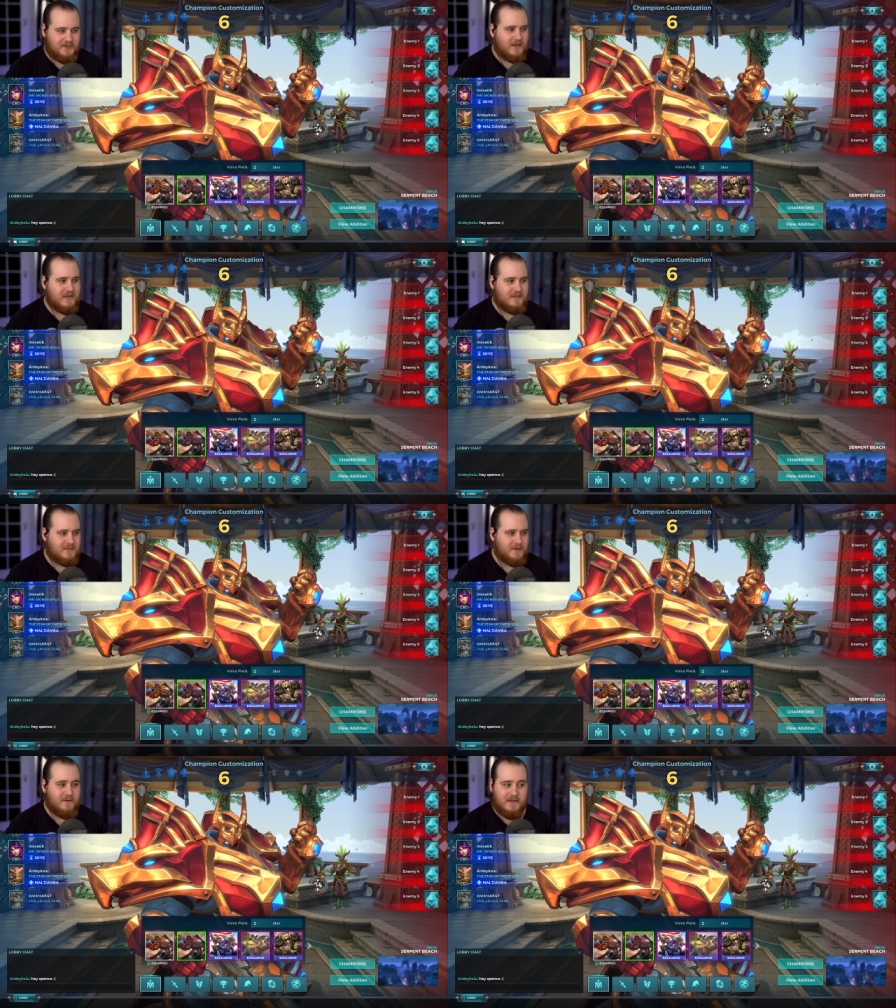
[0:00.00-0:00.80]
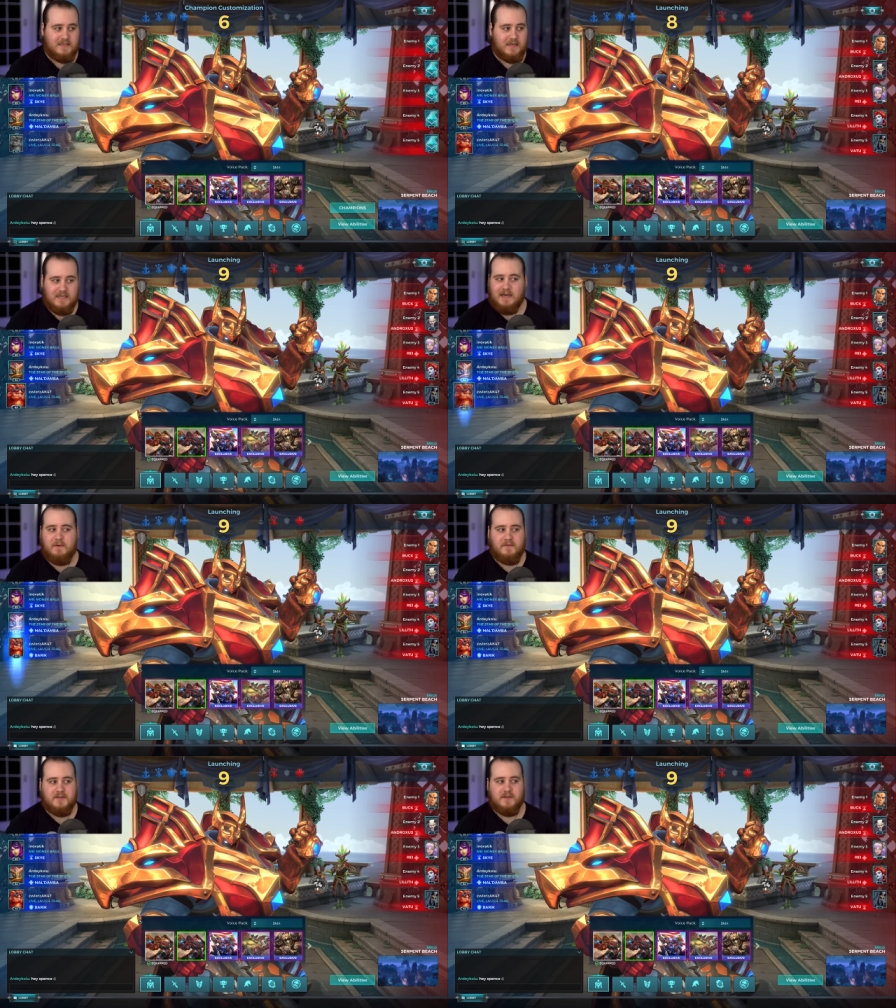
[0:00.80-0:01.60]
Shoutouts to that is our
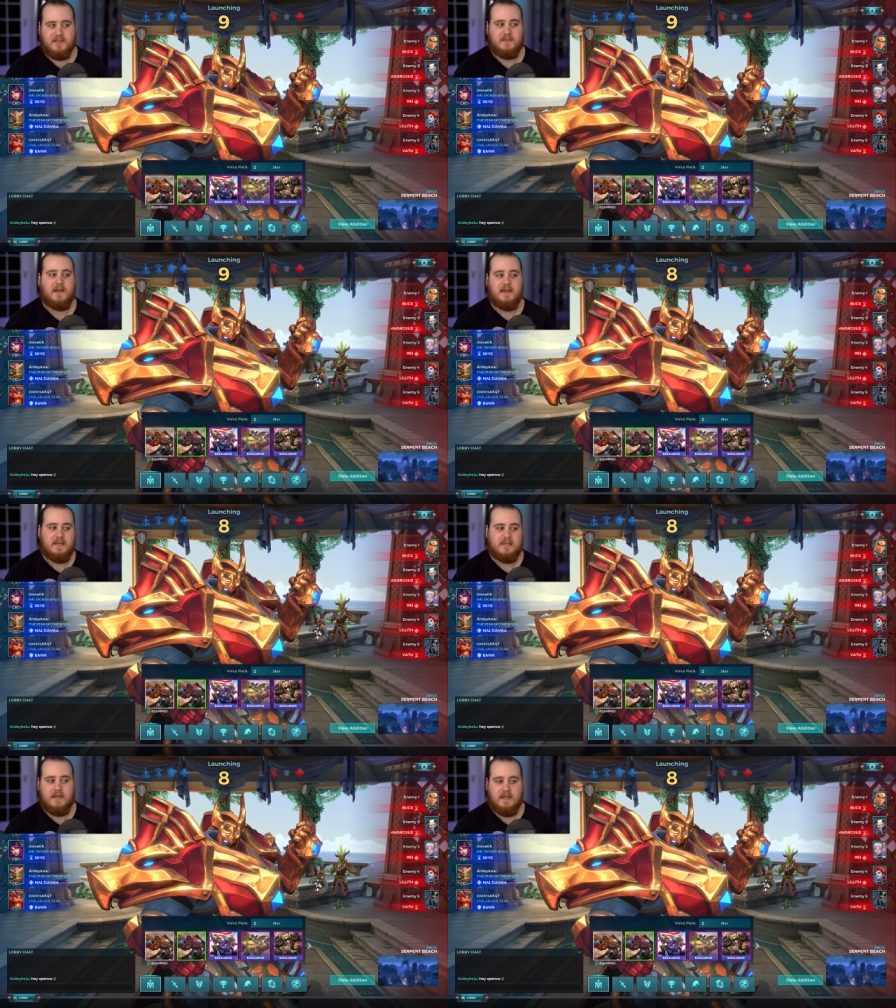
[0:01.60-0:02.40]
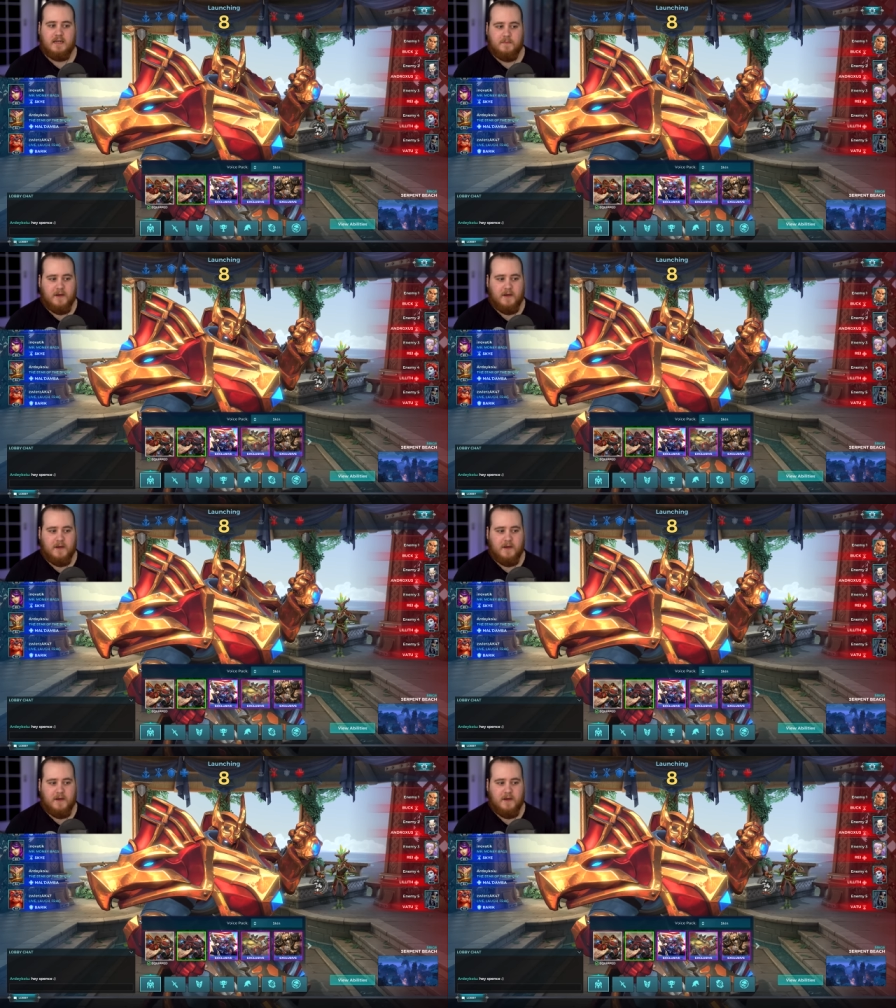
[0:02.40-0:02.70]
We've got a Sky, Kinessa, and a